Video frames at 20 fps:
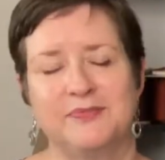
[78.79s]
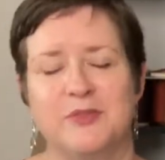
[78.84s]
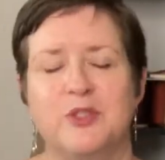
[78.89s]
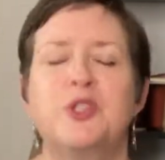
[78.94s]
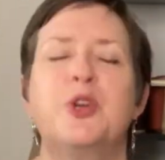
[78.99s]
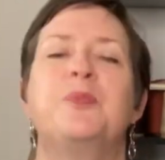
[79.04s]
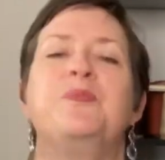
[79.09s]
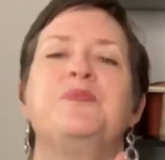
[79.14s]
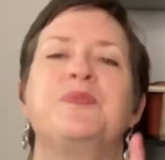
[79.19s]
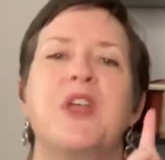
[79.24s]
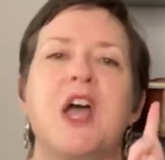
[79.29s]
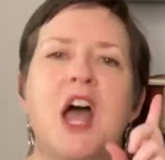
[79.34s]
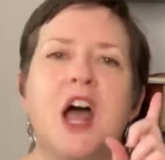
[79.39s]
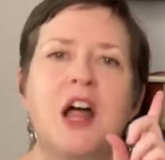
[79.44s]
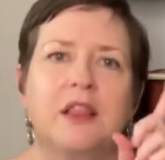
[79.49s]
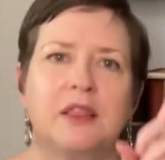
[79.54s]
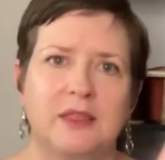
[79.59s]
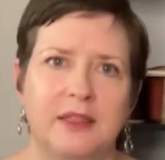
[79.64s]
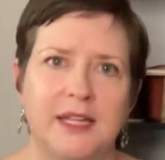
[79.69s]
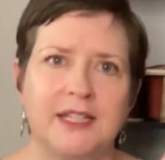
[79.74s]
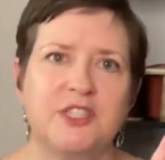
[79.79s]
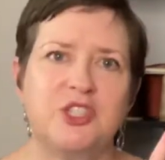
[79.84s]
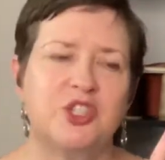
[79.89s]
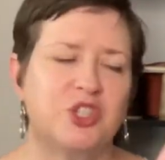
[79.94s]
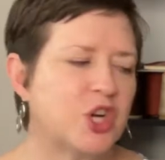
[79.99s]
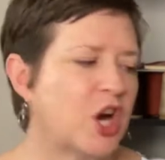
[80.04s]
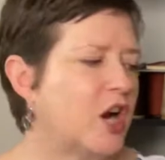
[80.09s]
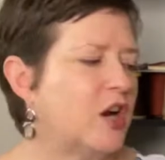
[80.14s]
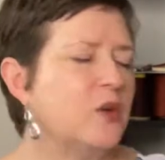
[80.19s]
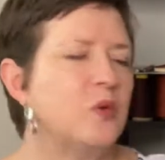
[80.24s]
So let's
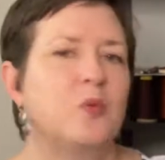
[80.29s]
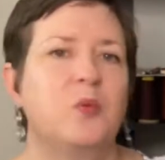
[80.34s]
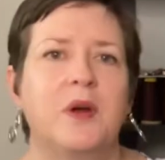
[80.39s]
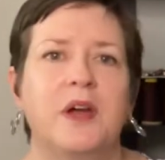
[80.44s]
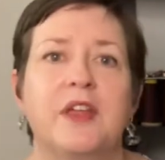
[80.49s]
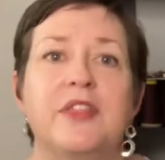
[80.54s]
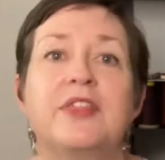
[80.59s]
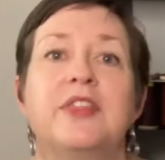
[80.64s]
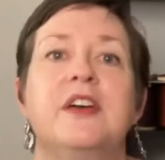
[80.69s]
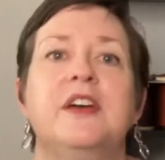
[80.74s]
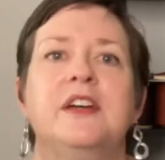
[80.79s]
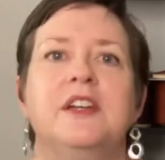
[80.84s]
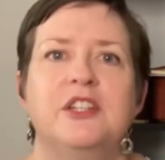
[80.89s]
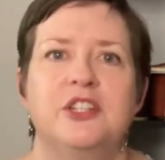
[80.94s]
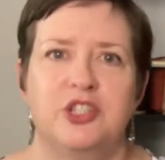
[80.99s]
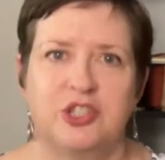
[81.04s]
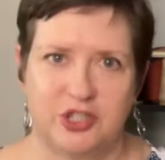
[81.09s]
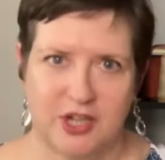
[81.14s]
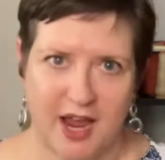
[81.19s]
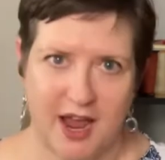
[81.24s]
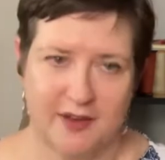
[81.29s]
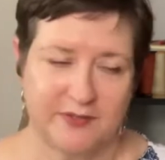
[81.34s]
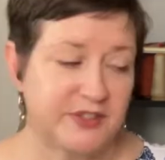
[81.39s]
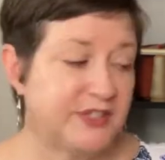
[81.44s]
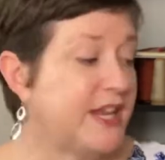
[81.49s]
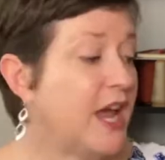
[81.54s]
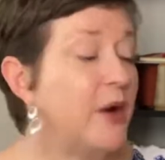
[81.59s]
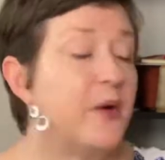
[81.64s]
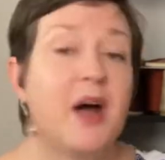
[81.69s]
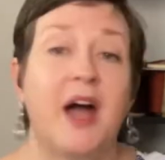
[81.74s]
start with shafts.
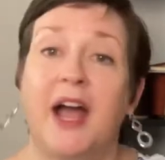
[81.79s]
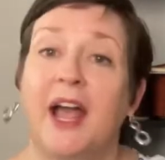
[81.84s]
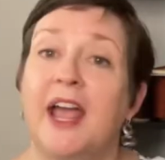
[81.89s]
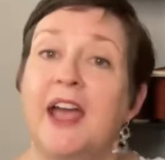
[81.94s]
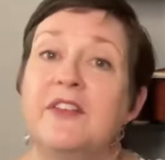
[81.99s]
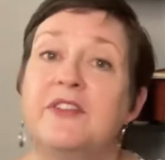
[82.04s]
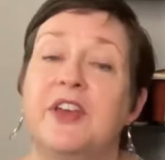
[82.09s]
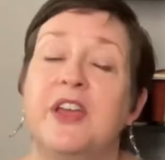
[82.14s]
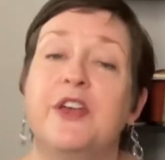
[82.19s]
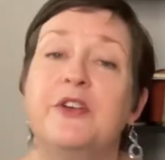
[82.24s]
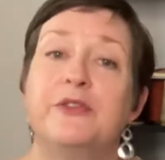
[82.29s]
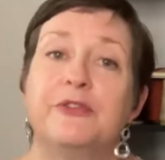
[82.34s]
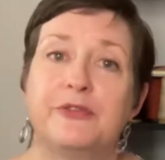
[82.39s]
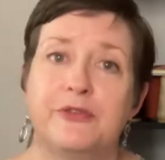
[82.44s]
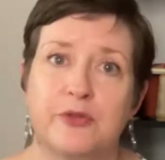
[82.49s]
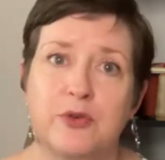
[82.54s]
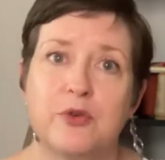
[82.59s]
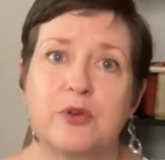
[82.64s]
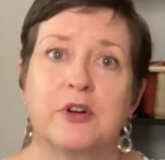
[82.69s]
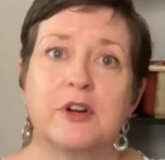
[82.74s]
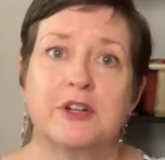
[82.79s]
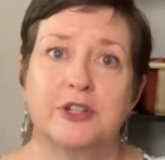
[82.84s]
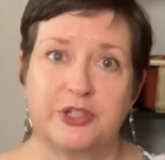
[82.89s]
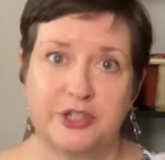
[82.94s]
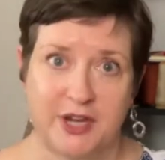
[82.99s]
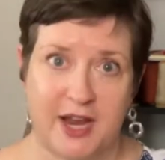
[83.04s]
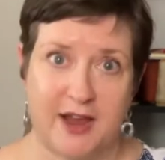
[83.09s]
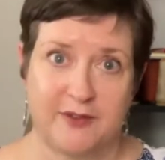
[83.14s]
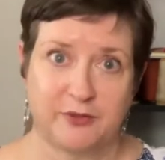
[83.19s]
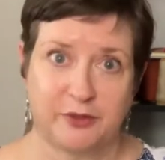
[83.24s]
Now I have a four
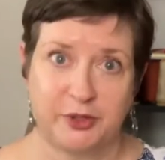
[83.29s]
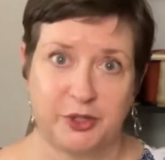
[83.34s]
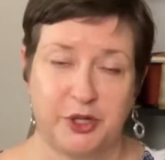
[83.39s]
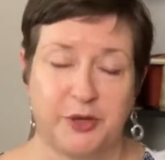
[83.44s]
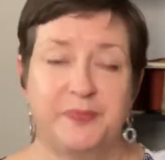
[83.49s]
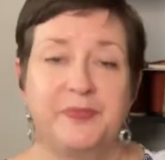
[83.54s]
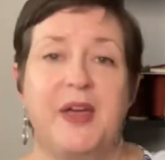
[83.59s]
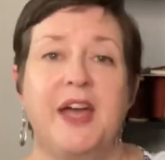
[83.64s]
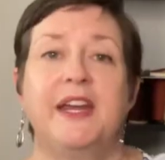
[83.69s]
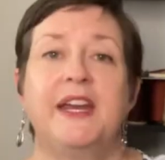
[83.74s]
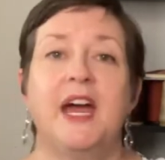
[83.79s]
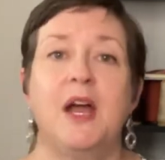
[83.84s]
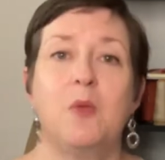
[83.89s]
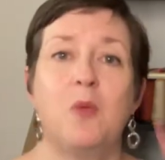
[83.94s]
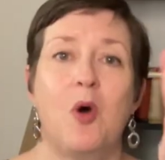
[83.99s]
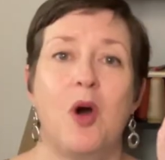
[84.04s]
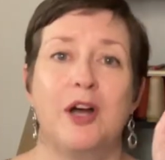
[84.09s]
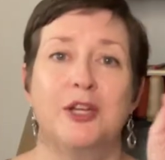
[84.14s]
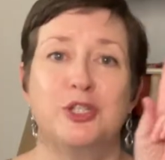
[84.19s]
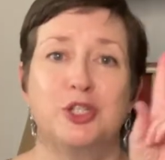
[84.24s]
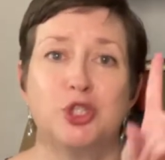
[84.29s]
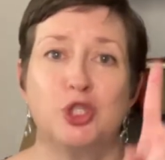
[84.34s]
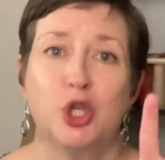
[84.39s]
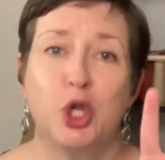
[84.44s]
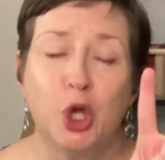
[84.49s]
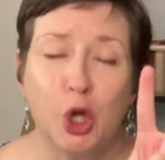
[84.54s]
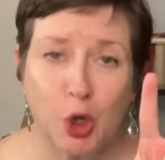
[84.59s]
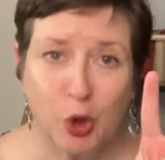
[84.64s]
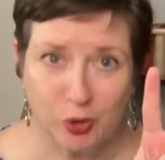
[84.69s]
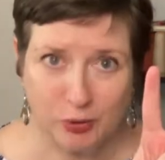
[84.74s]
shaft loom and I want
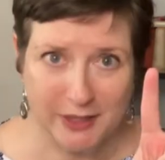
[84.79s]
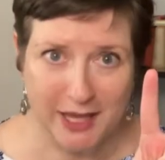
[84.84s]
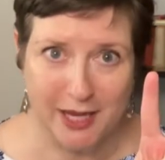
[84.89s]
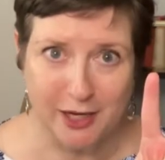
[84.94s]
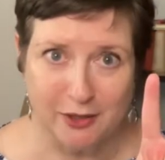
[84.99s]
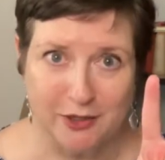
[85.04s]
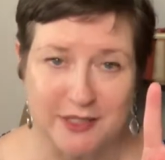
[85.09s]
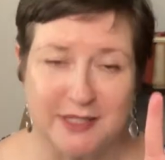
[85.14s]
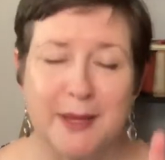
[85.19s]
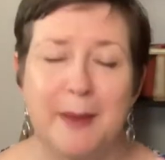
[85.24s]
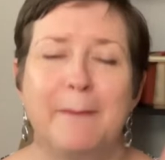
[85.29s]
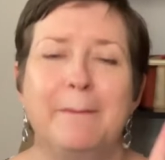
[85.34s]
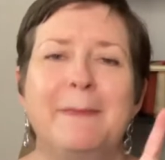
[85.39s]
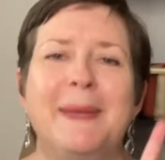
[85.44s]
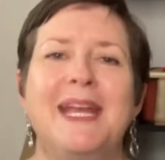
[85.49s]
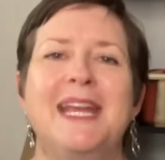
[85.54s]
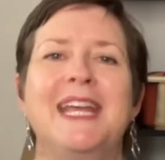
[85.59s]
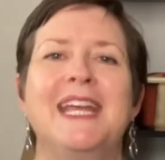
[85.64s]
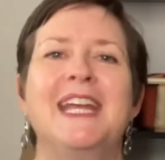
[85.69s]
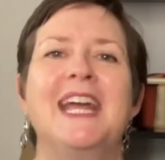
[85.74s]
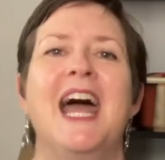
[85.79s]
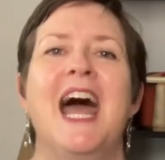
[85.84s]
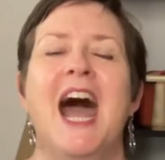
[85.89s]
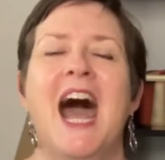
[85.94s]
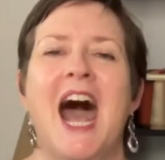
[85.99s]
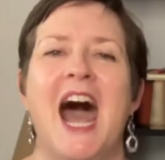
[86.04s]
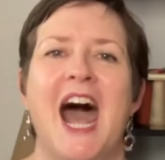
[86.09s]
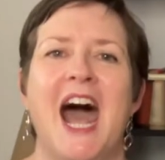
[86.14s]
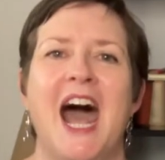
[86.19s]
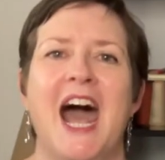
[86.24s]
two layers, meaning
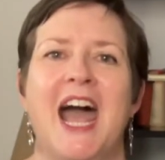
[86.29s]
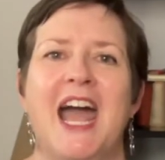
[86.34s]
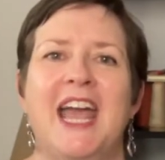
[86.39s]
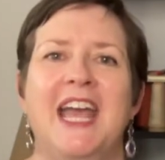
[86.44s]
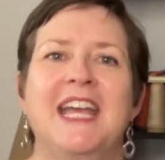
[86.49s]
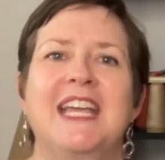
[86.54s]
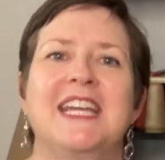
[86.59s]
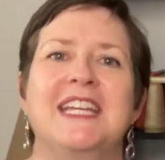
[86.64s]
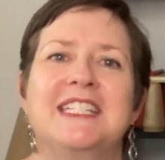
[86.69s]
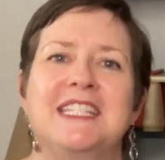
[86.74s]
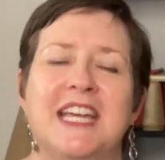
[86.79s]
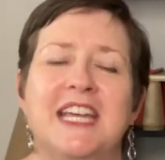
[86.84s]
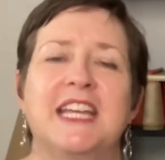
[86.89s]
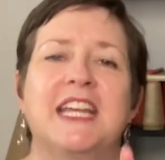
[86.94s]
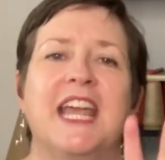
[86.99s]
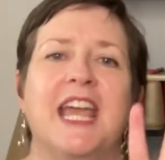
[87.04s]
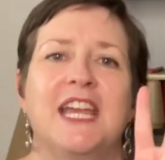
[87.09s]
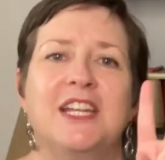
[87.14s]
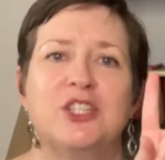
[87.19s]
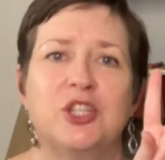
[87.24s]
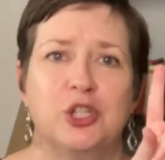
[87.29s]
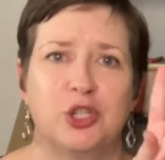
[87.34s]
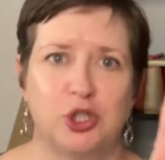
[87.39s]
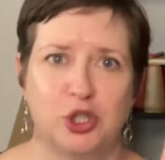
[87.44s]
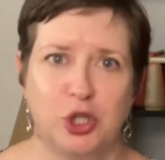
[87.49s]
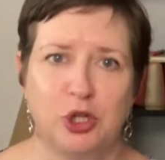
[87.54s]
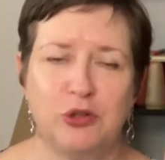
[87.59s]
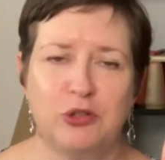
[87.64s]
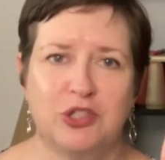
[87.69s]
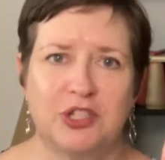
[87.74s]
I can dedicate
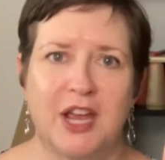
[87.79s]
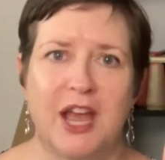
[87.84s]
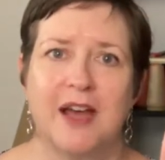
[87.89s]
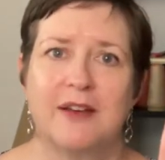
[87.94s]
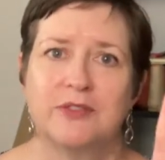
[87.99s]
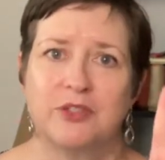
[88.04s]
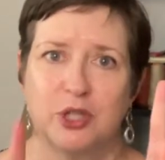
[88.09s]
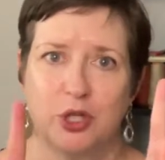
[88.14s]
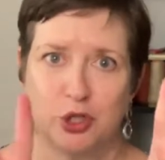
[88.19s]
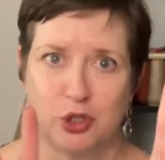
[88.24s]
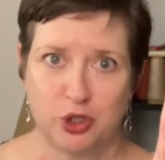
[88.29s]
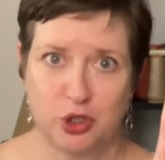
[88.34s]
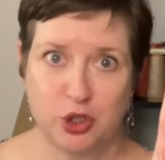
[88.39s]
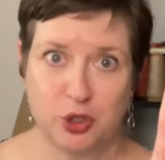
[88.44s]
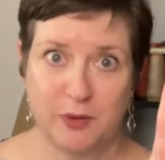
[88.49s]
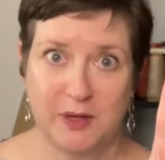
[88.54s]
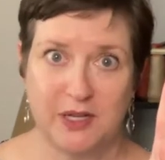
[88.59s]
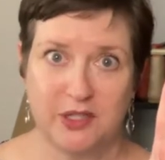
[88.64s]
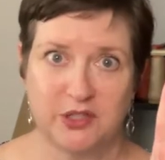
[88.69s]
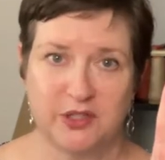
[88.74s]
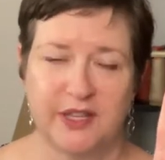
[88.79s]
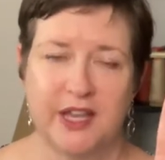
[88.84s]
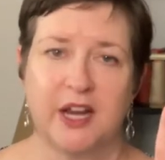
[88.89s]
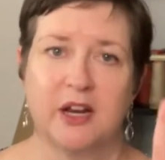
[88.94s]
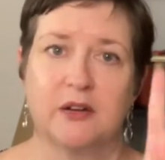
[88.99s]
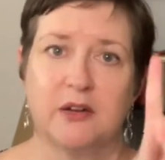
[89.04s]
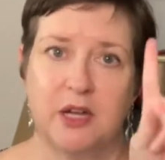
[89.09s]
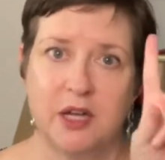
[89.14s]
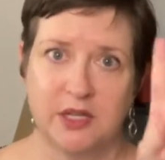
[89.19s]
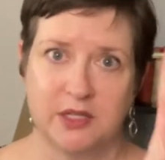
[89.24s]
two shafts to each layer.